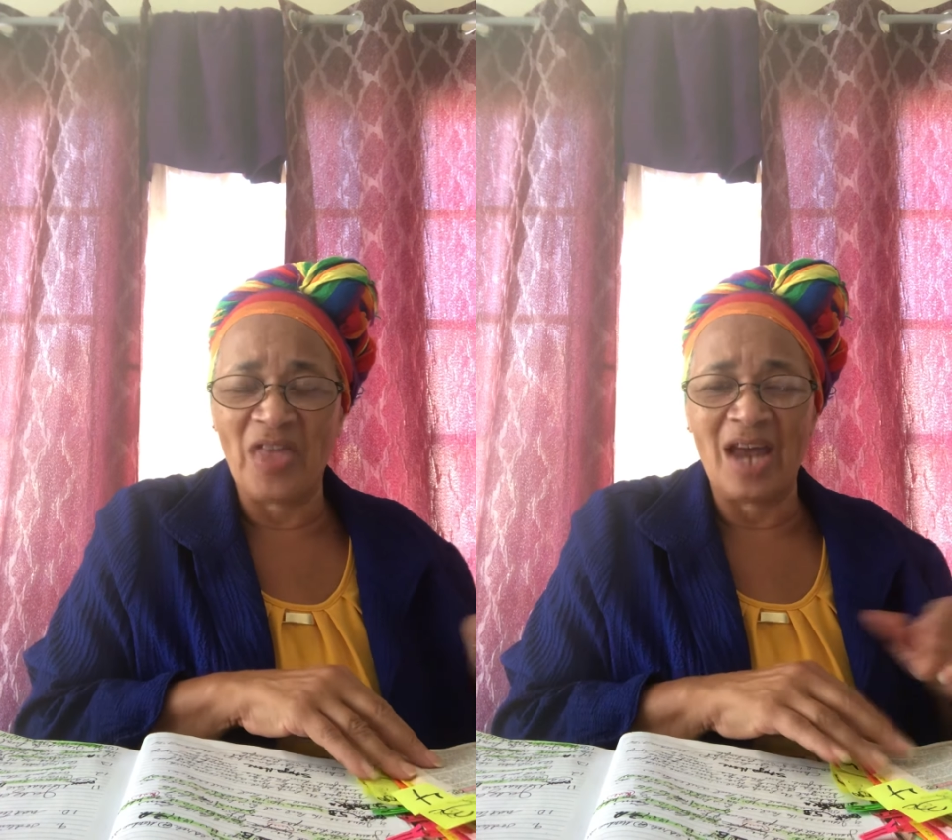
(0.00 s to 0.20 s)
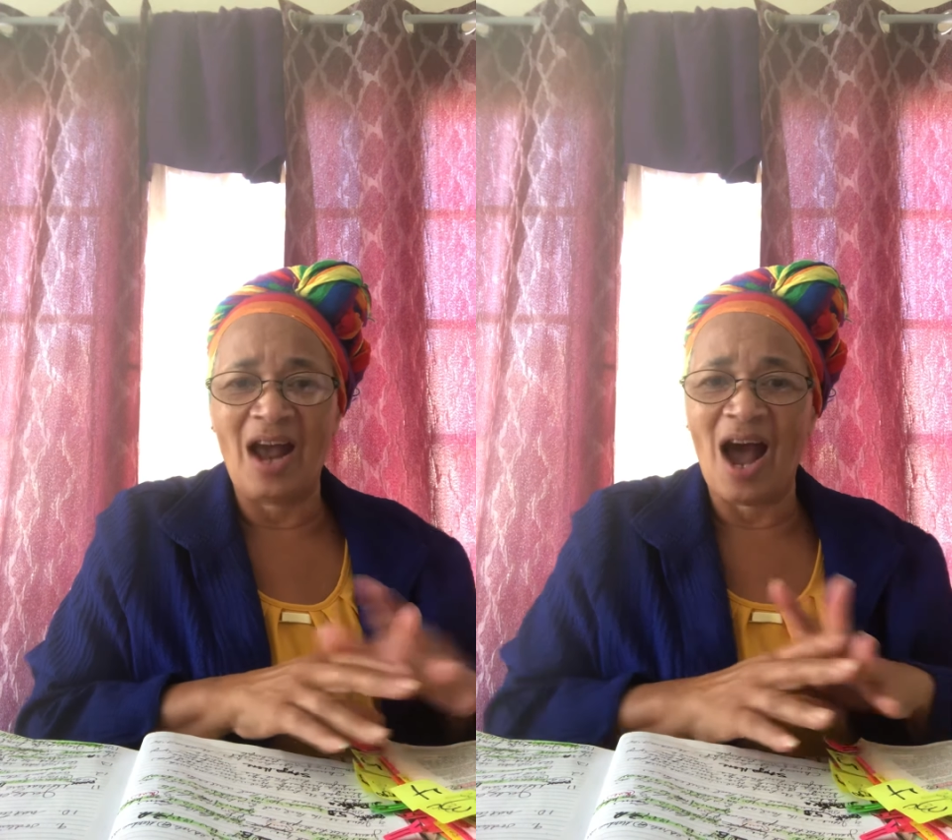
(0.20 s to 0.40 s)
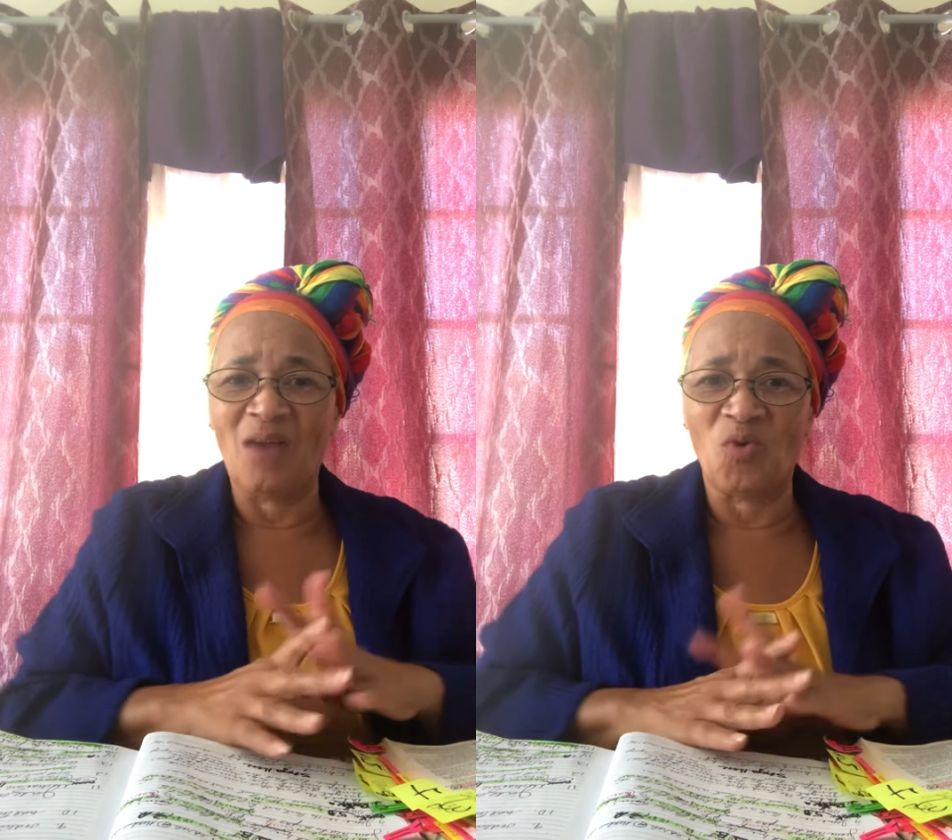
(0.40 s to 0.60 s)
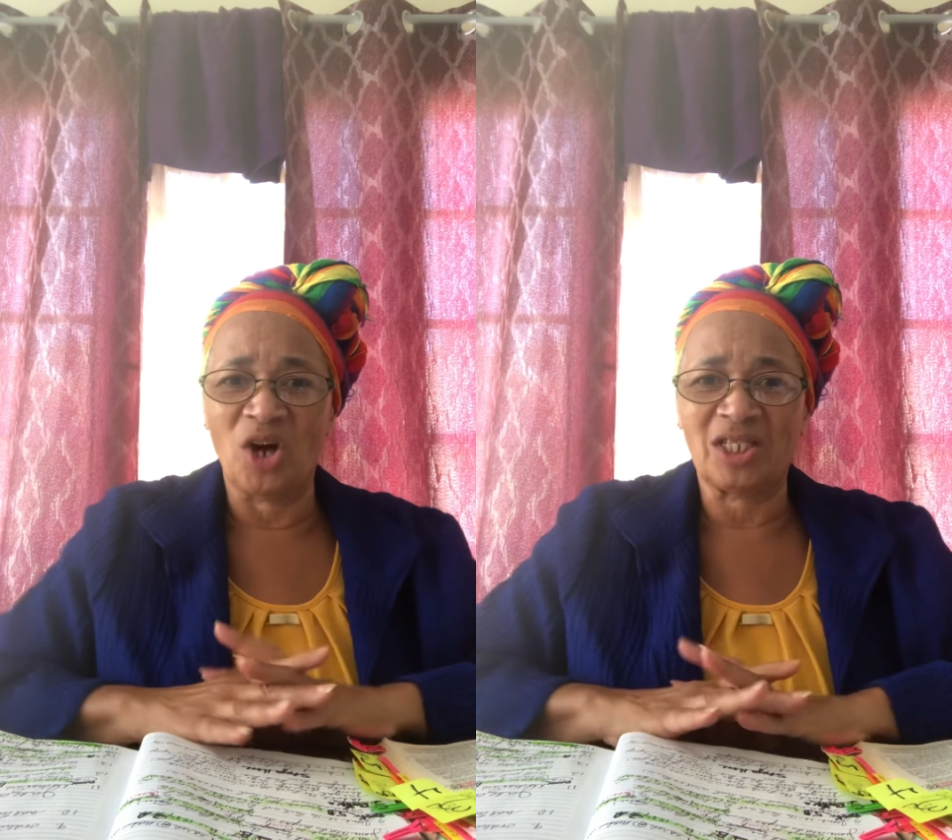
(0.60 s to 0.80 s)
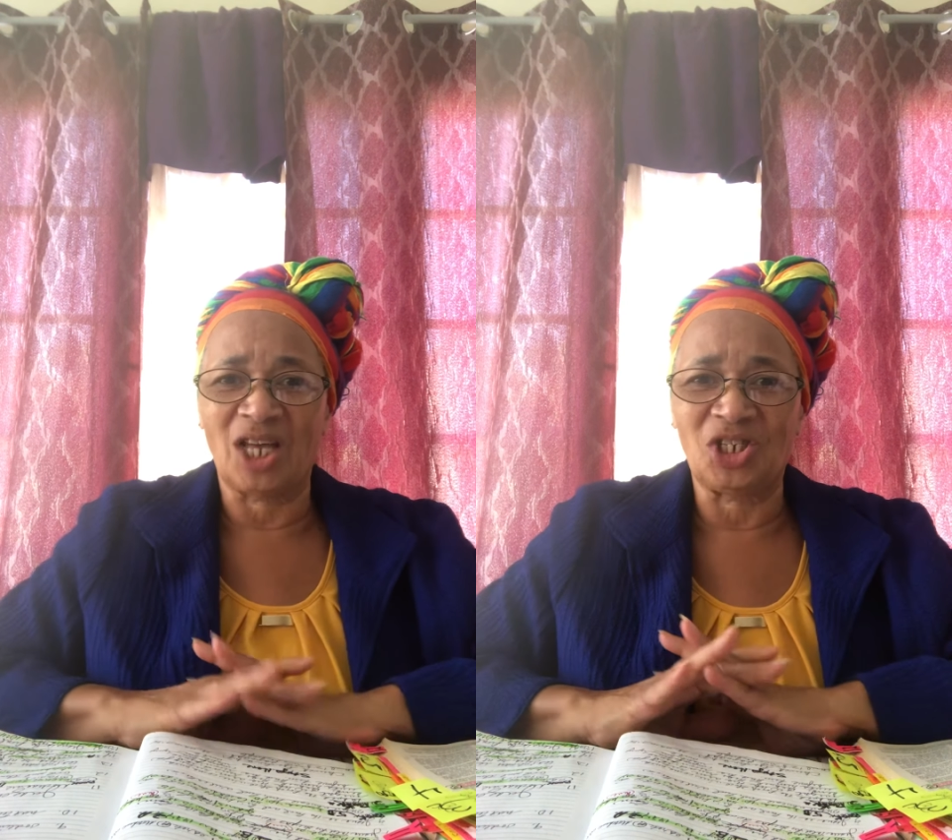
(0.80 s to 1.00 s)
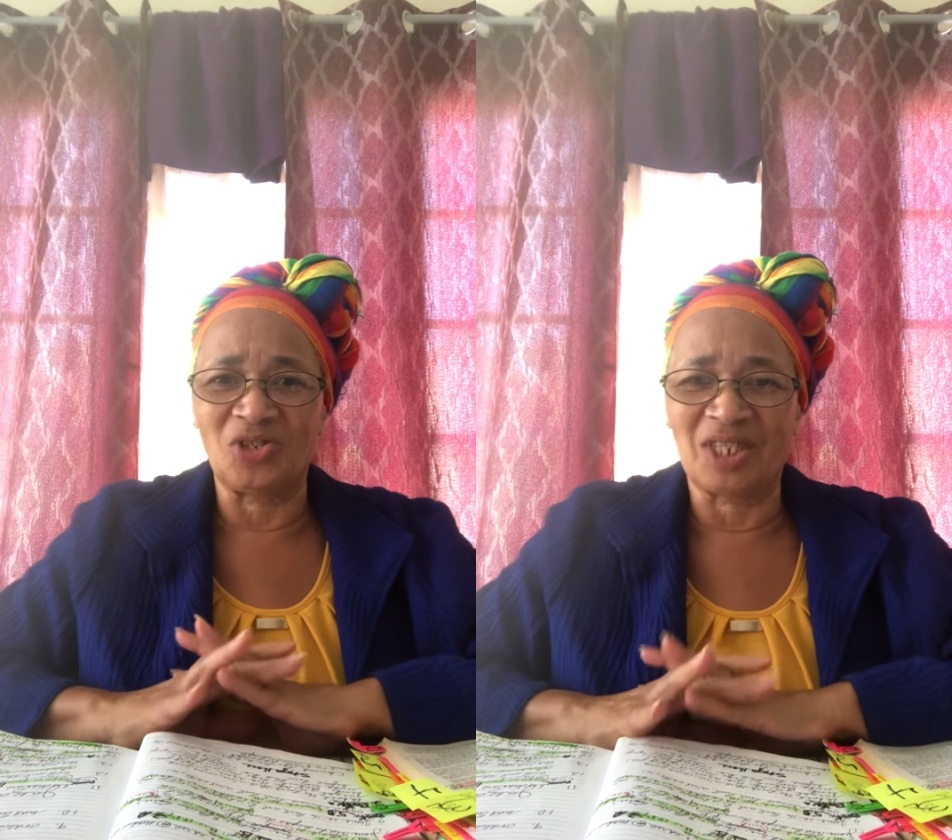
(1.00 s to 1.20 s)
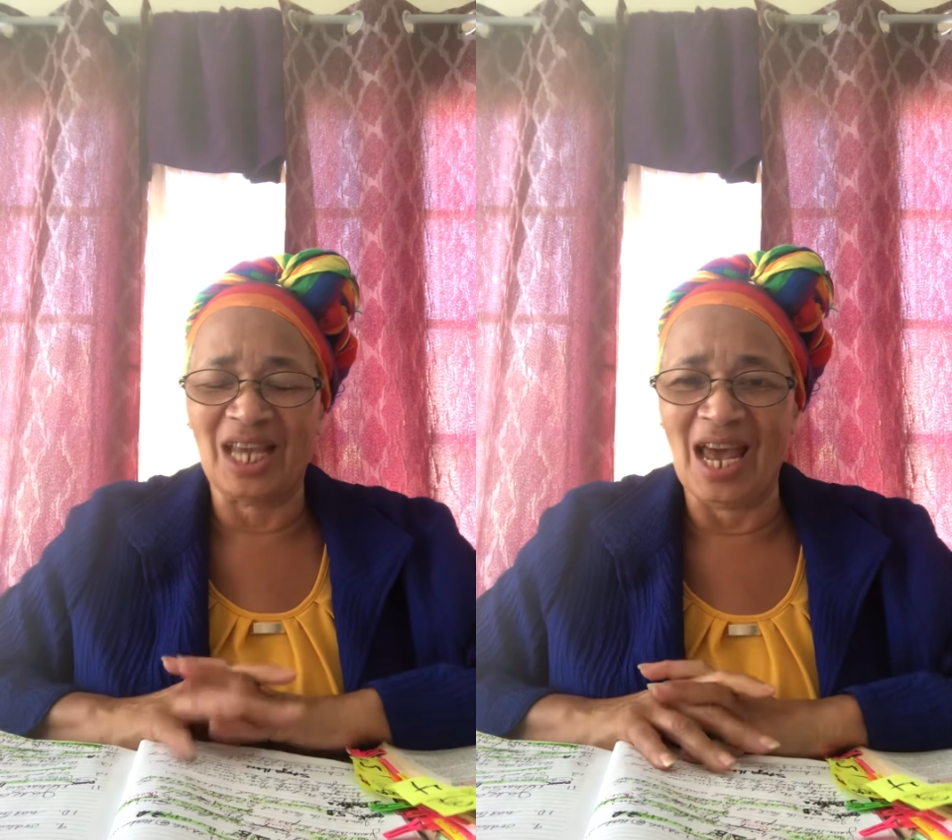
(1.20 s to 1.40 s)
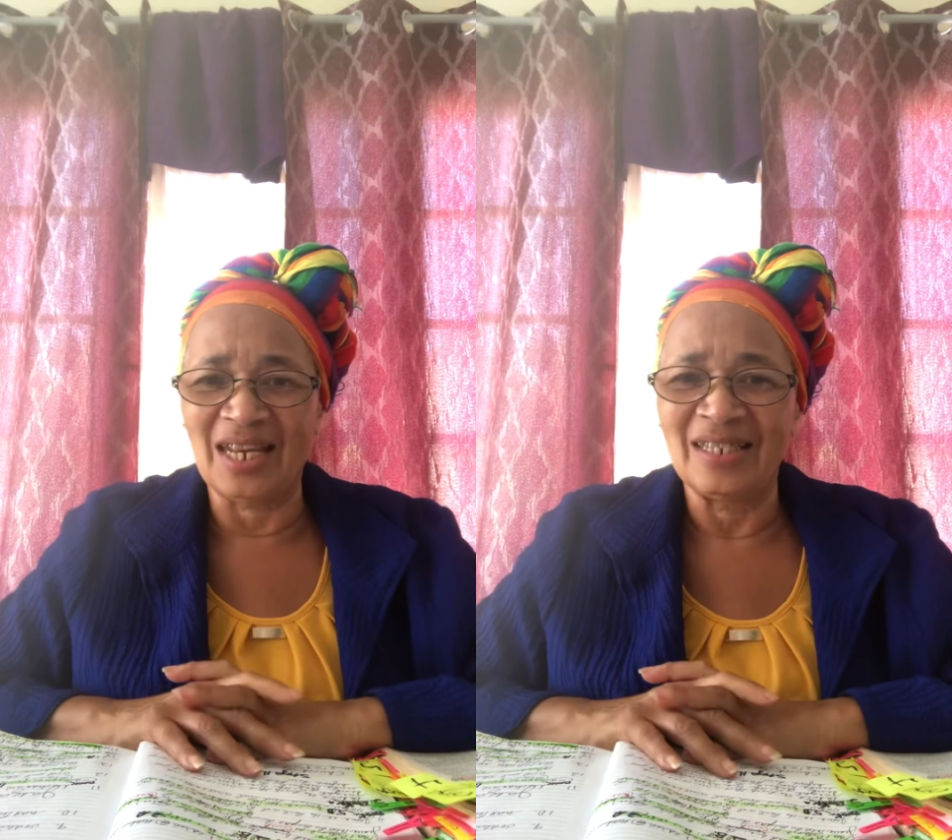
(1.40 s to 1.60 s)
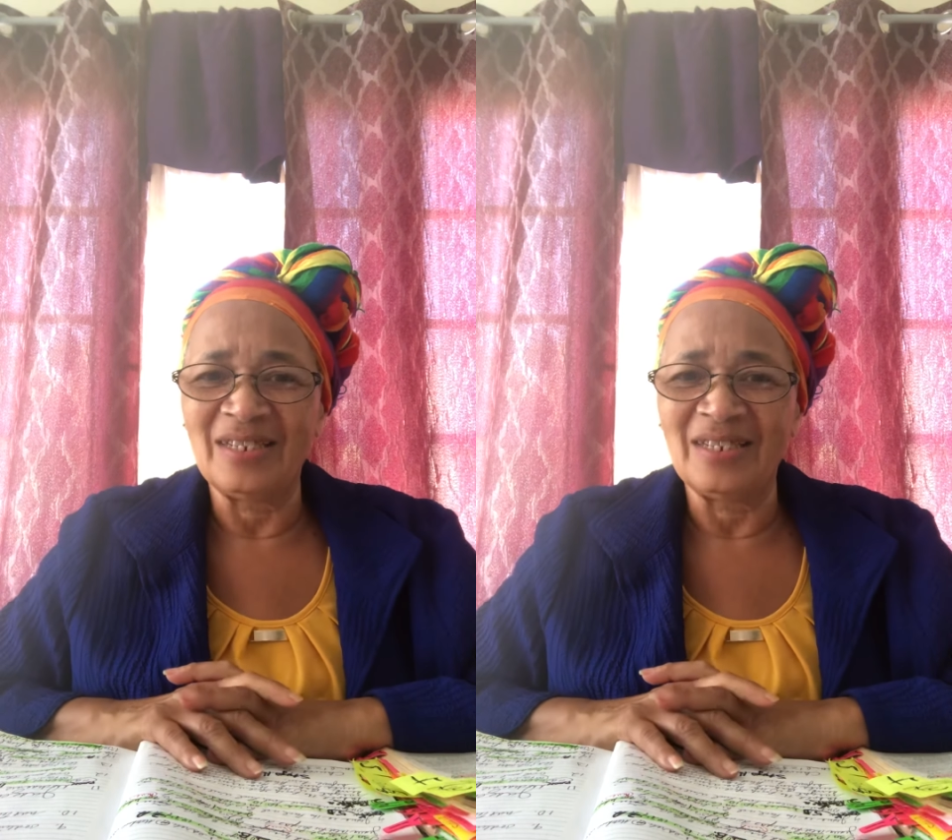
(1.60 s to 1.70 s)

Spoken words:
that hard work that you did?